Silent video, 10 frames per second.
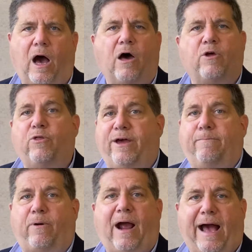other
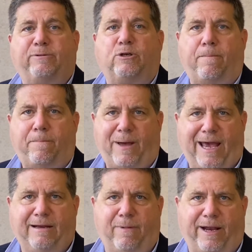than perhaps
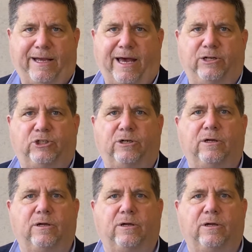pain medication.